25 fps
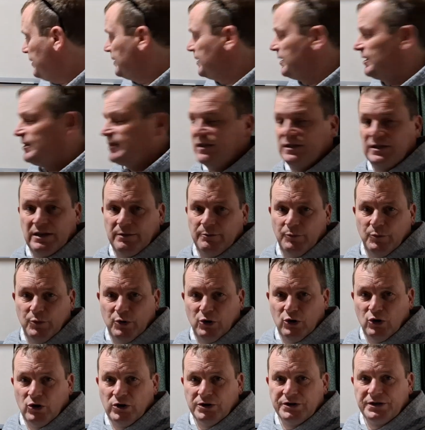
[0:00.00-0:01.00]
this is
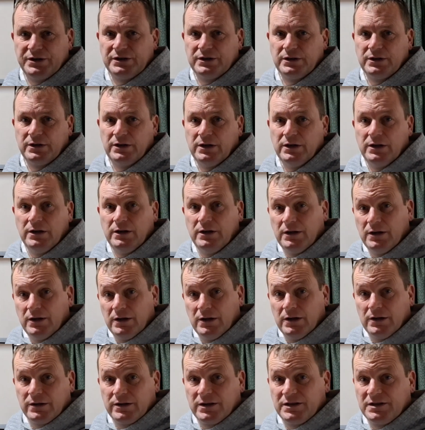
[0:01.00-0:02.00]
import.
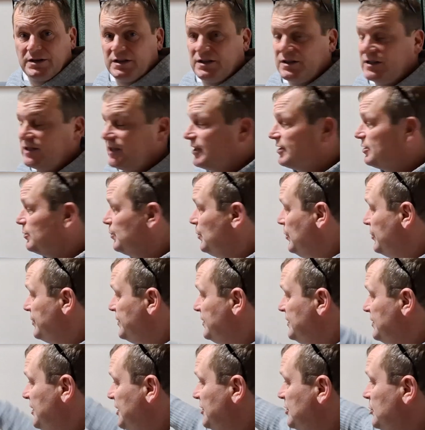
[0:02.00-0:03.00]
This is
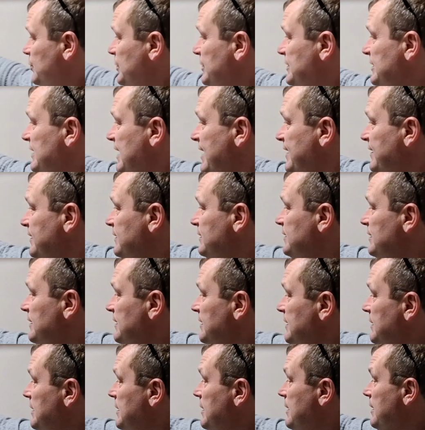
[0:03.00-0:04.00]
6.6%.
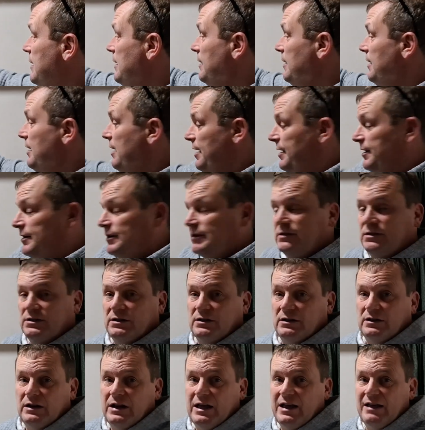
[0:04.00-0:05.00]
And
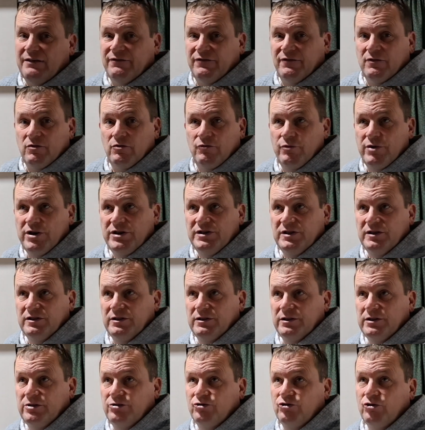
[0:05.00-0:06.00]
Leffe
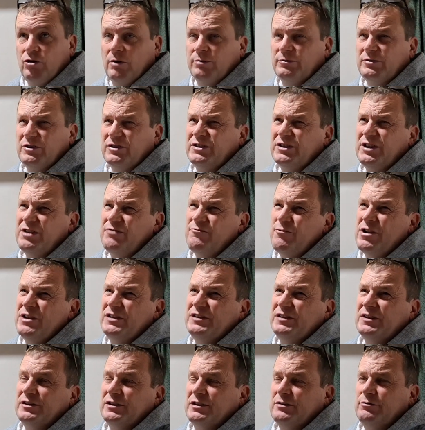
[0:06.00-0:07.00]
recently dropped, I say
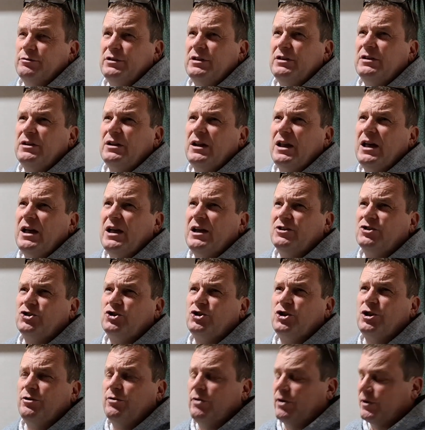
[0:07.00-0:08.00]
recently, within the
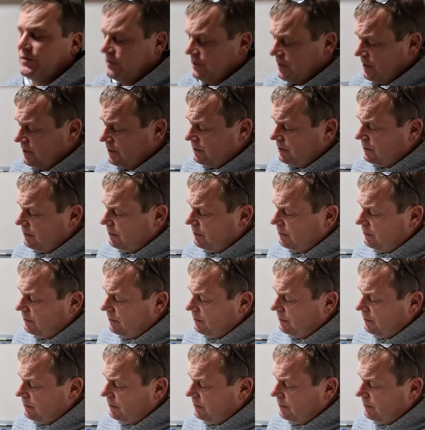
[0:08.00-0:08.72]
last year, I think,